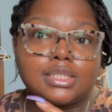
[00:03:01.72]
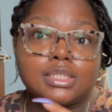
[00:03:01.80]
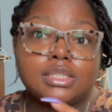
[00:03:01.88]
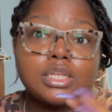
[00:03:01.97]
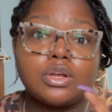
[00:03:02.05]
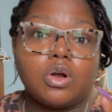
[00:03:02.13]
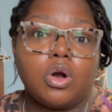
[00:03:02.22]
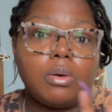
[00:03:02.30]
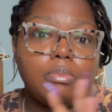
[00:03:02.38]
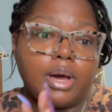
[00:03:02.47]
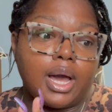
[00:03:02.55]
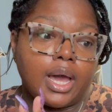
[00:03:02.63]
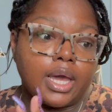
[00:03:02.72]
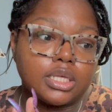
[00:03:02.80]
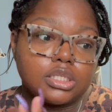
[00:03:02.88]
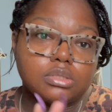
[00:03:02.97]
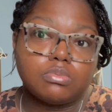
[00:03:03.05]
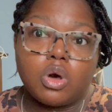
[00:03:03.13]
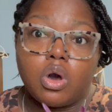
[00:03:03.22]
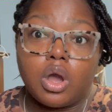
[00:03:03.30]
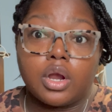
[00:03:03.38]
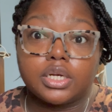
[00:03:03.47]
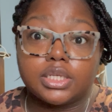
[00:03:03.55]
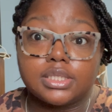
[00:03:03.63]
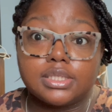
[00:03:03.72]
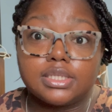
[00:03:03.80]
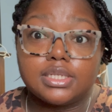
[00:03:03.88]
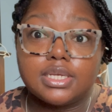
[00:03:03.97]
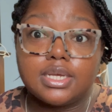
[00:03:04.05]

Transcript: is they're all by small artists.